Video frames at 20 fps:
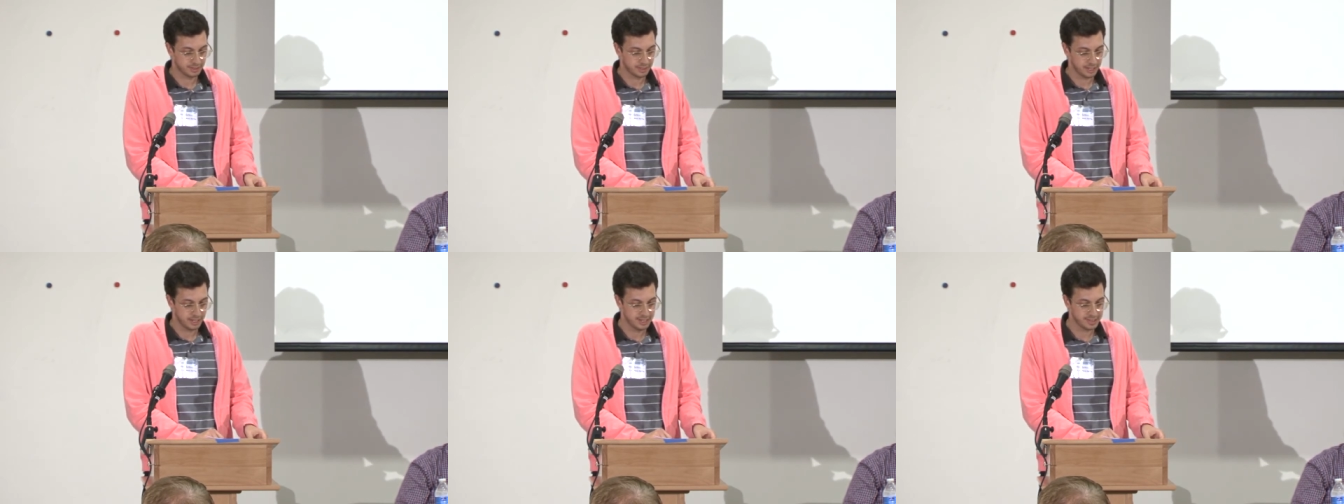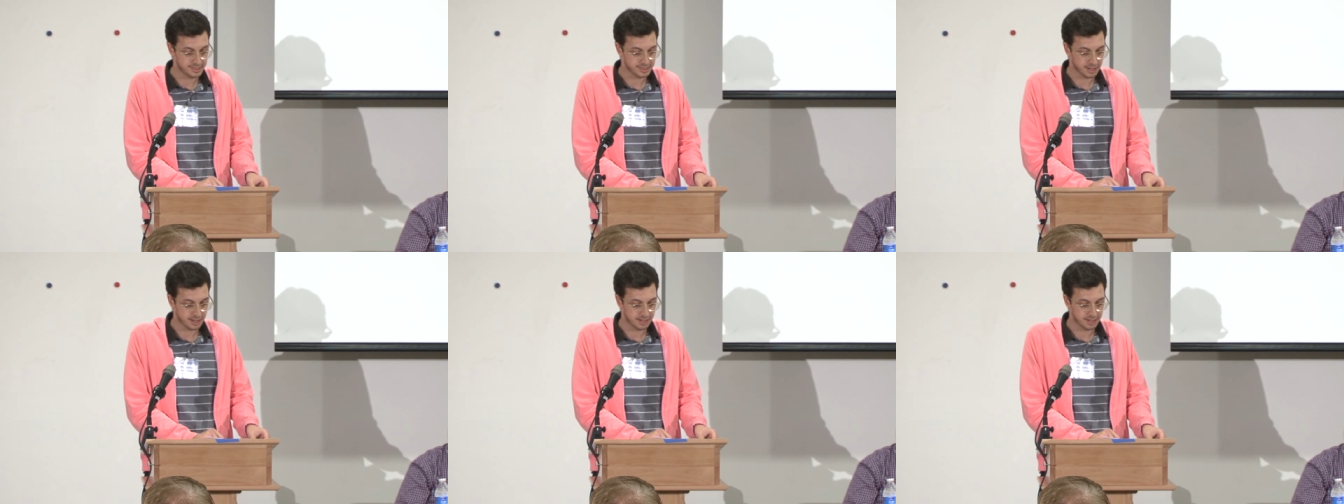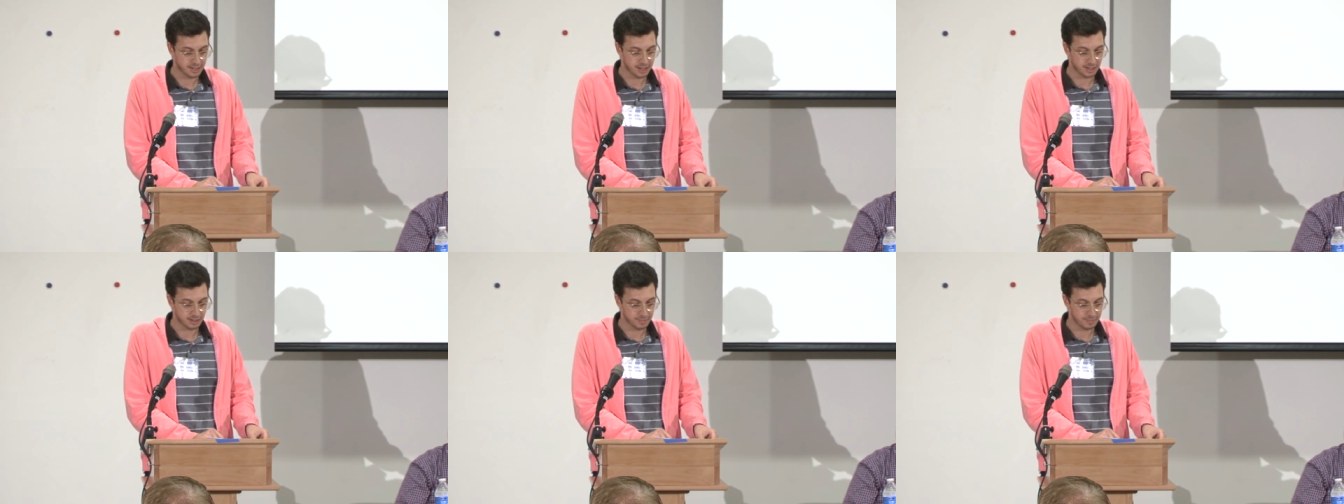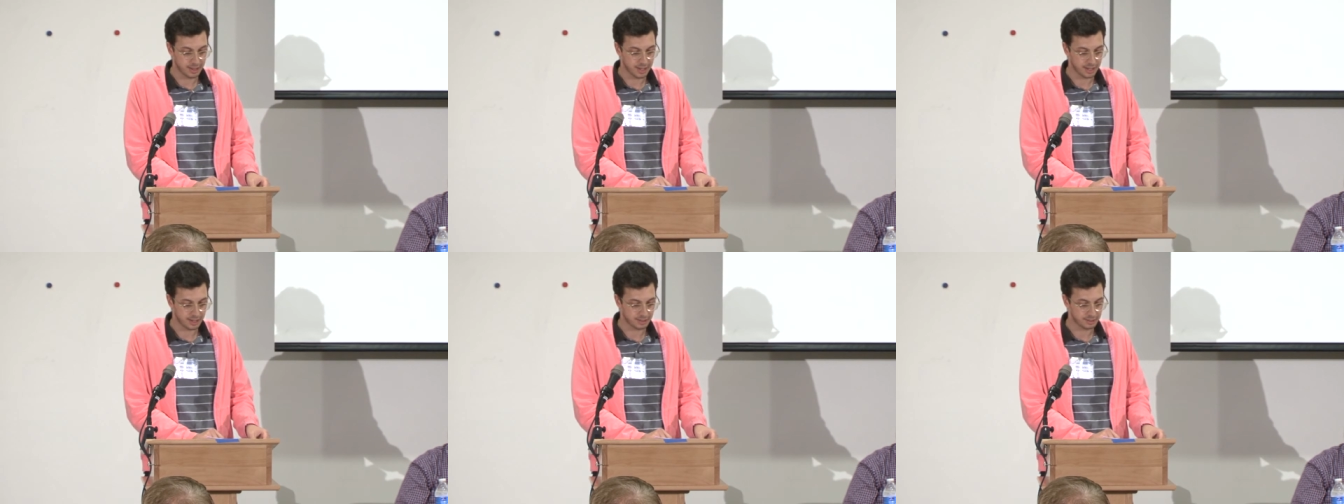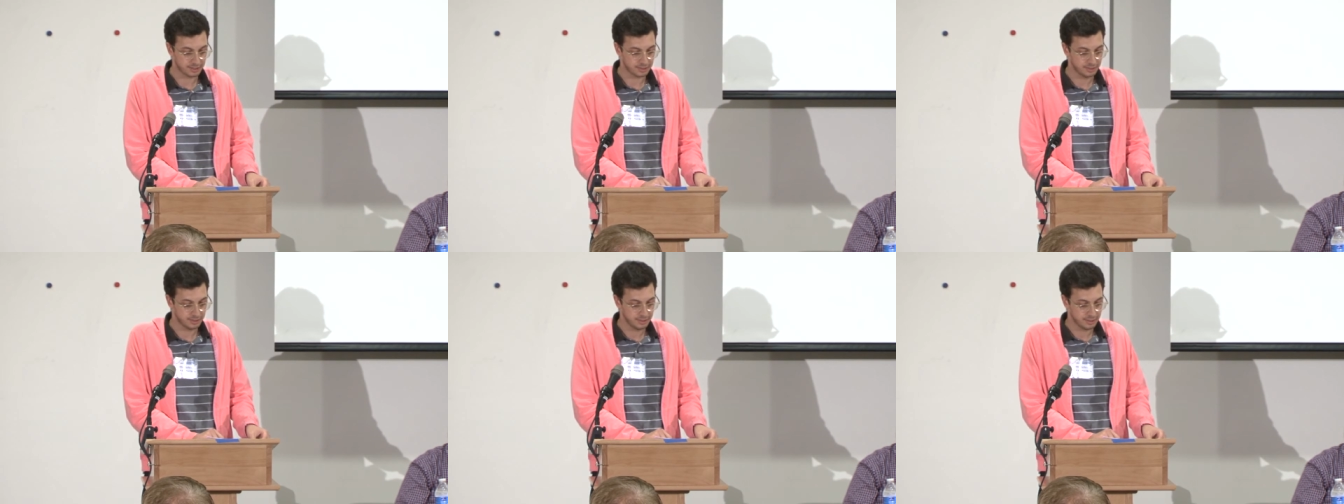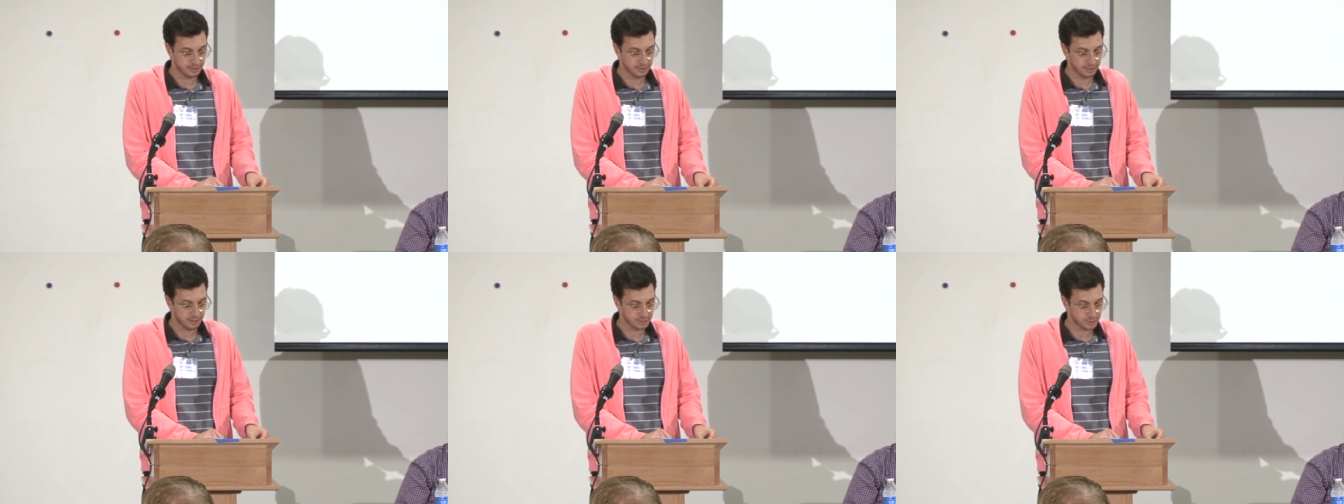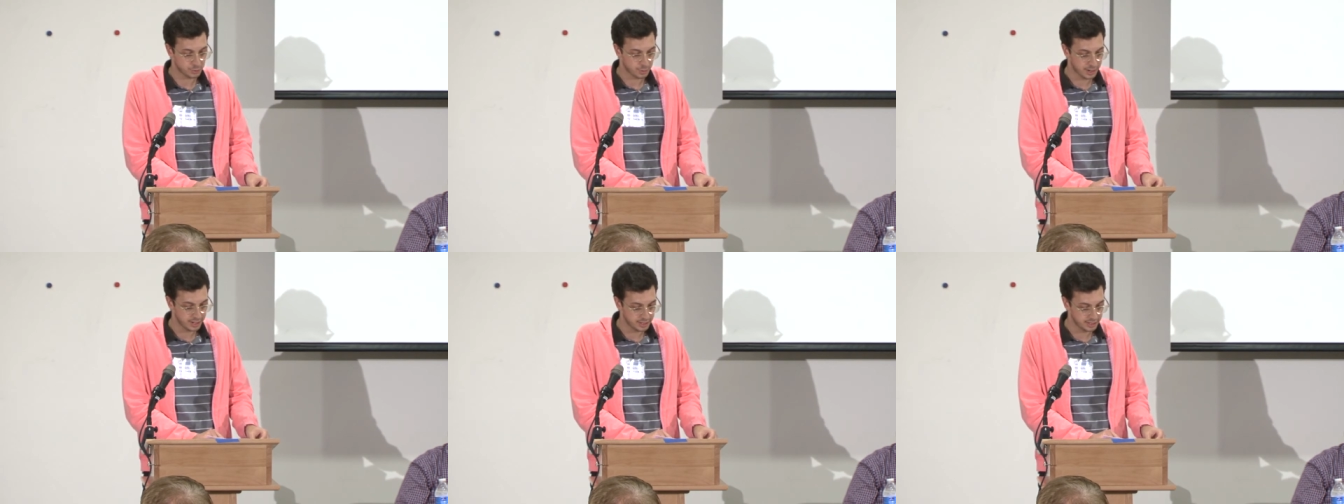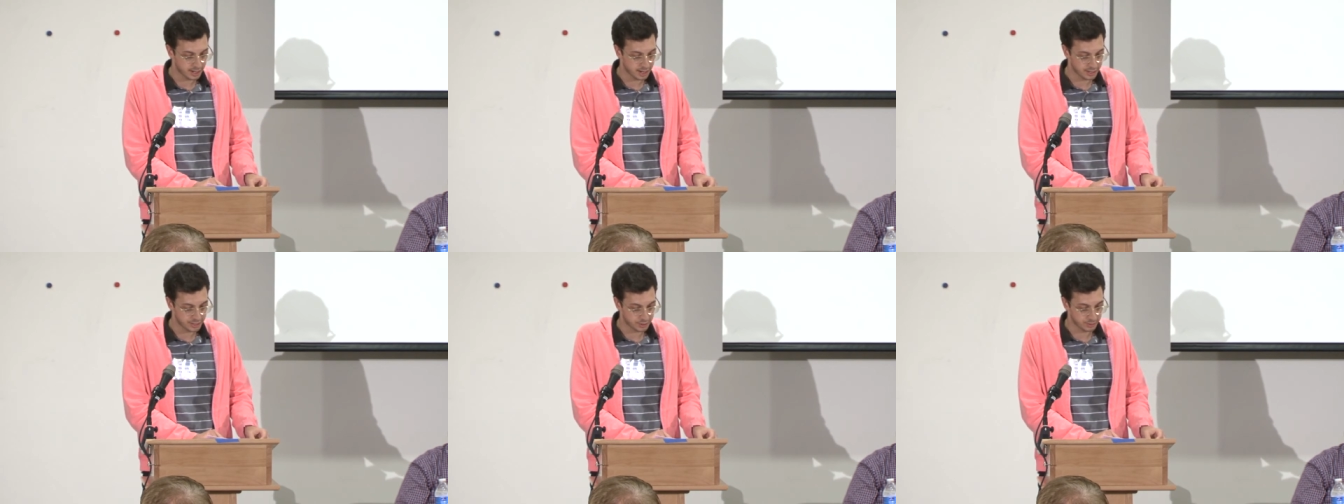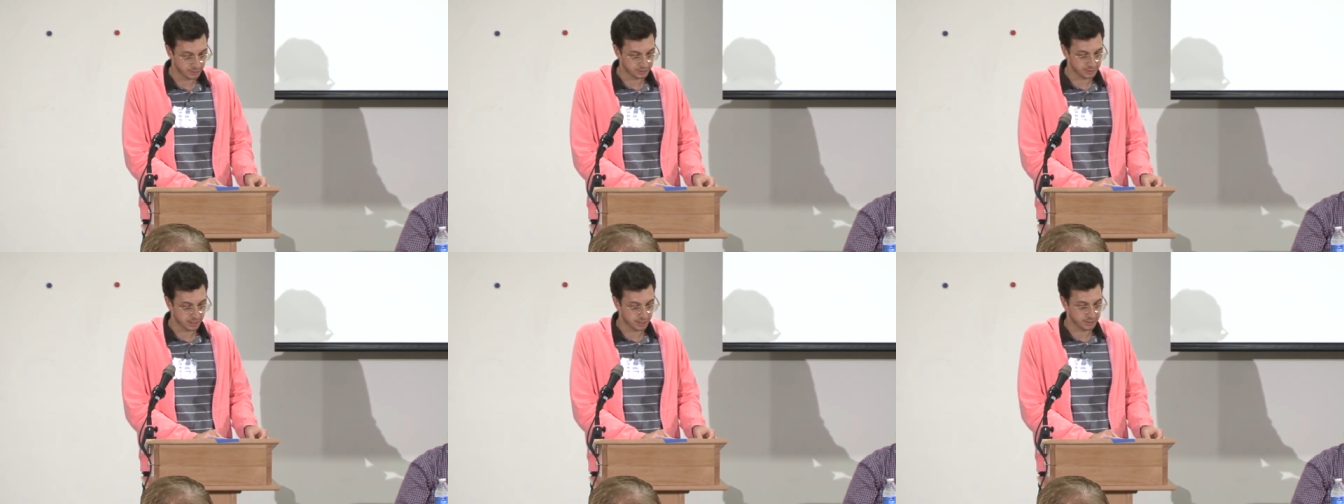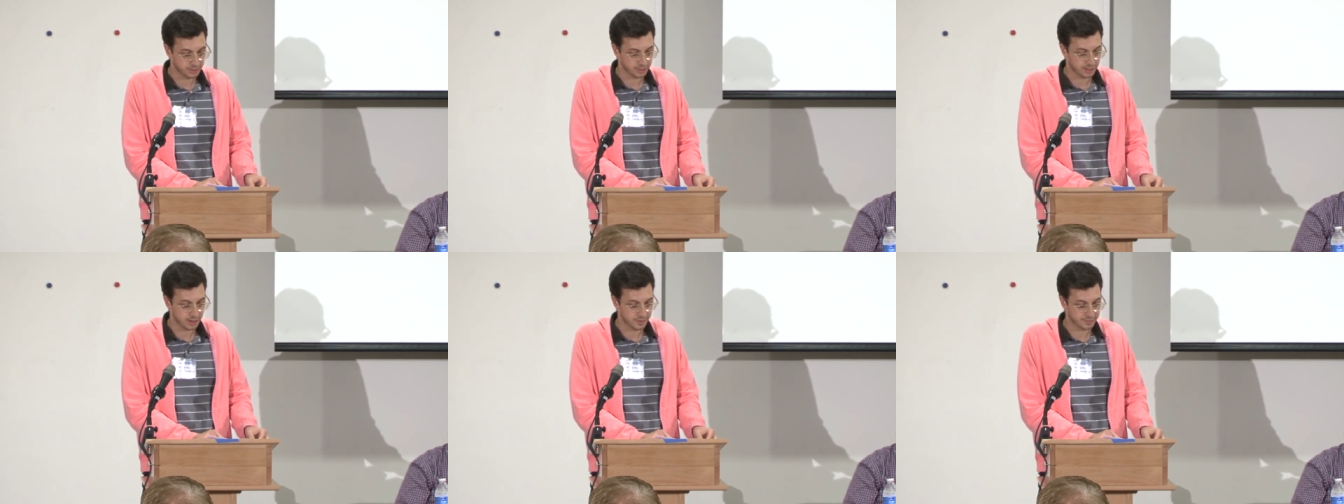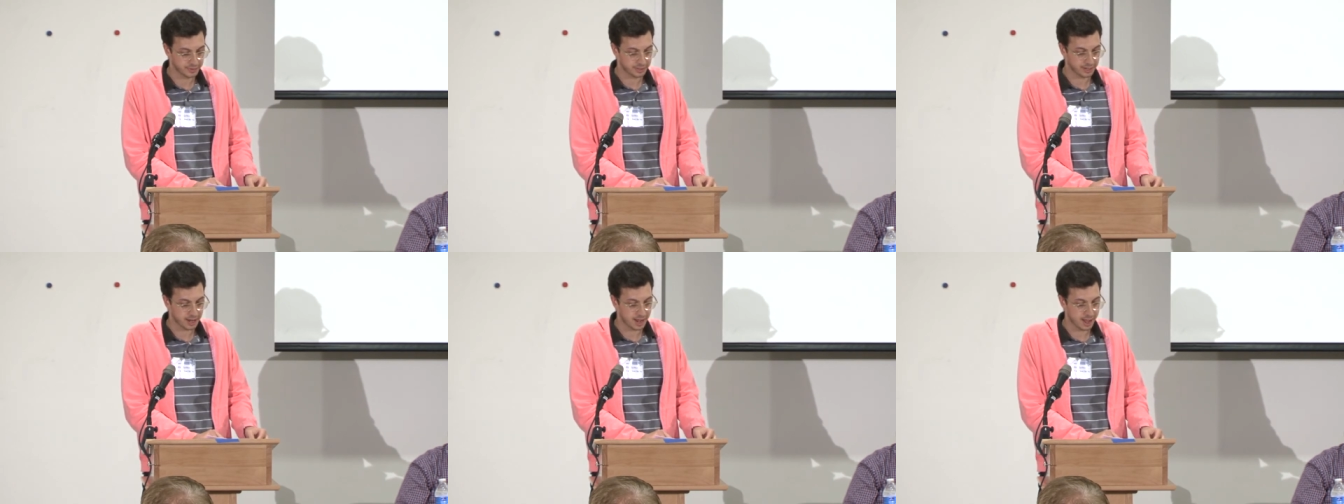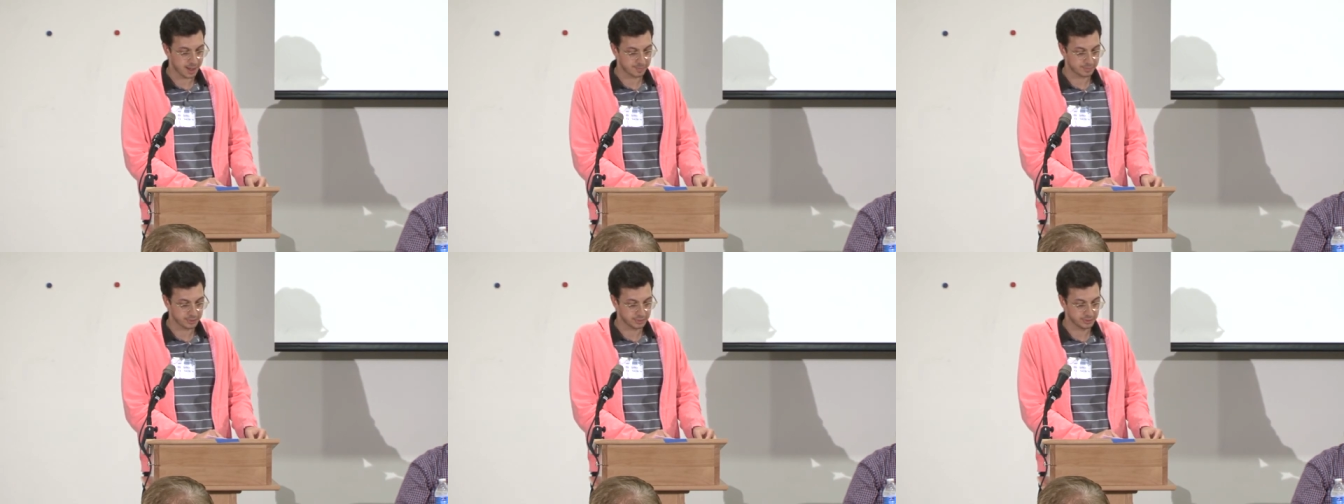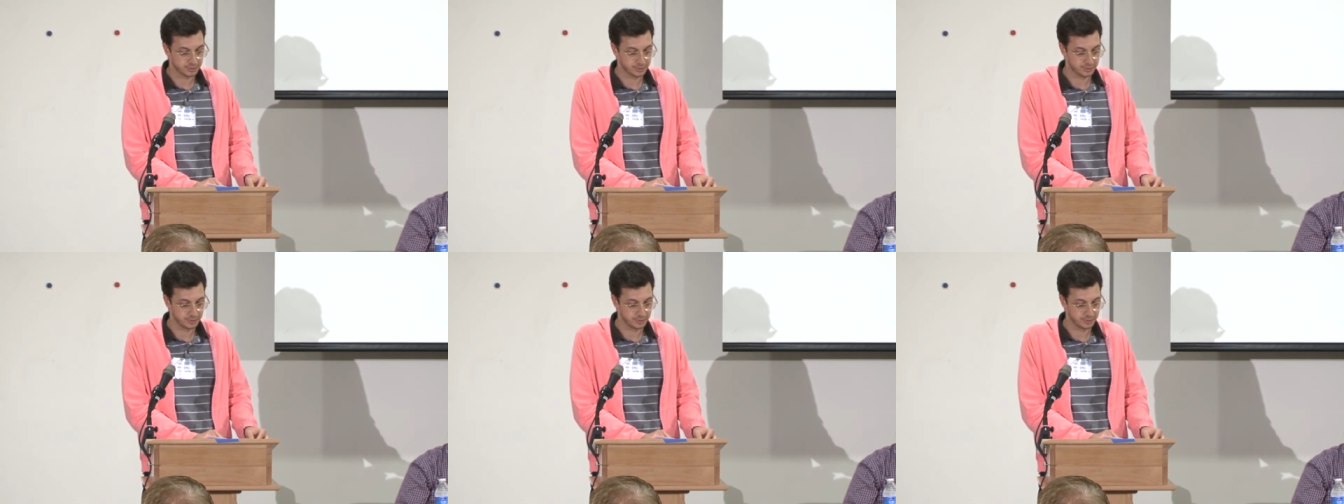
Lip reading: He said a young man, a 29-year-old undercover cop,